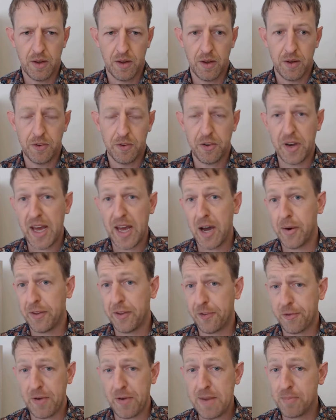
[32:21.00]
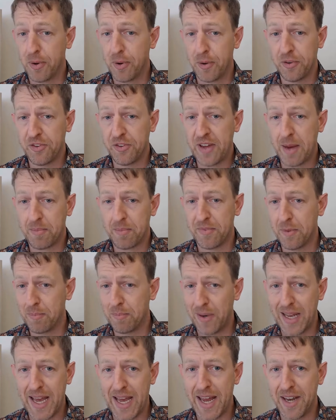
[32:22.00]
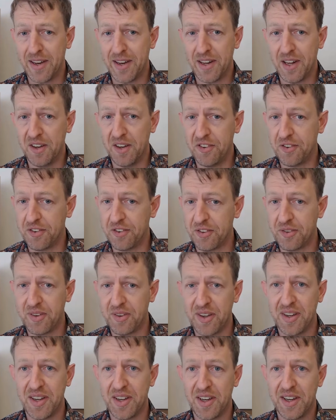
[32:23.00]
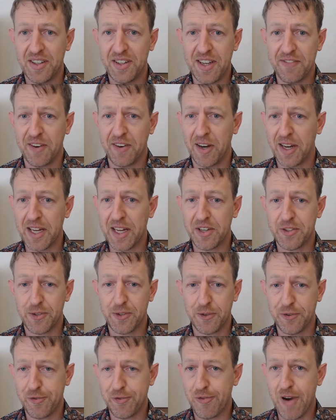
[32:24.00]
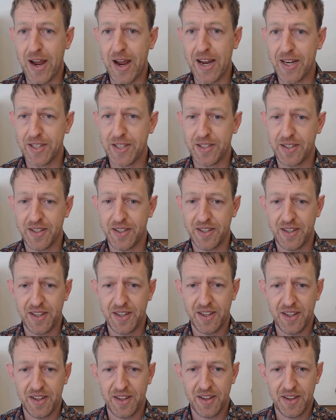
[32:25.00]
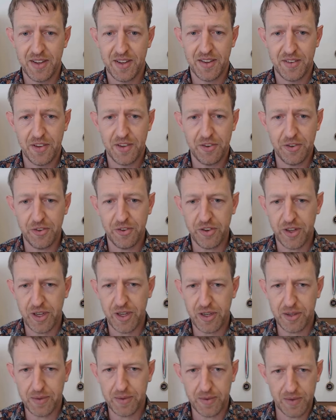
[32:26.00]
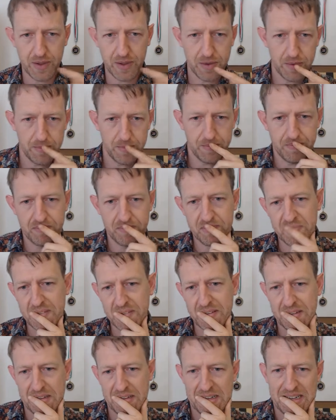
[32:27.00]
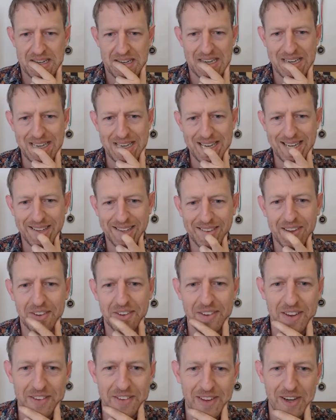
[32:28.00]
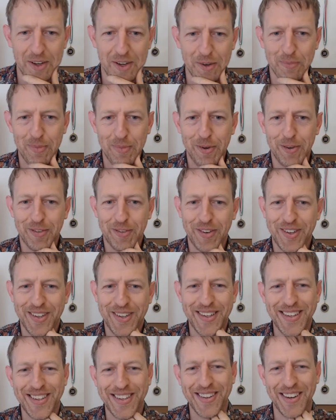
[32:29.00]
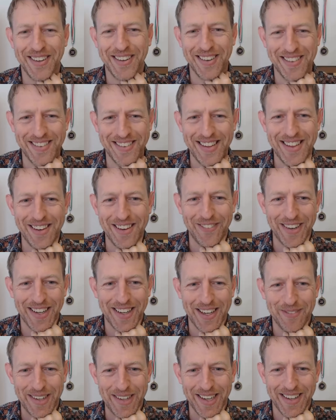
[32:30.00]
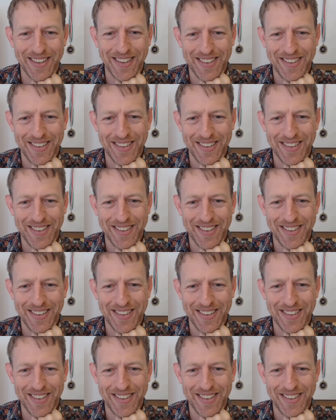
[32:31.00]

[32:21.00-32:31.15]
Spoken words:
So now at 3 pawns up, the plan is definitely to trade. This is a... Haha, is that a good move? I didn't see that one coming.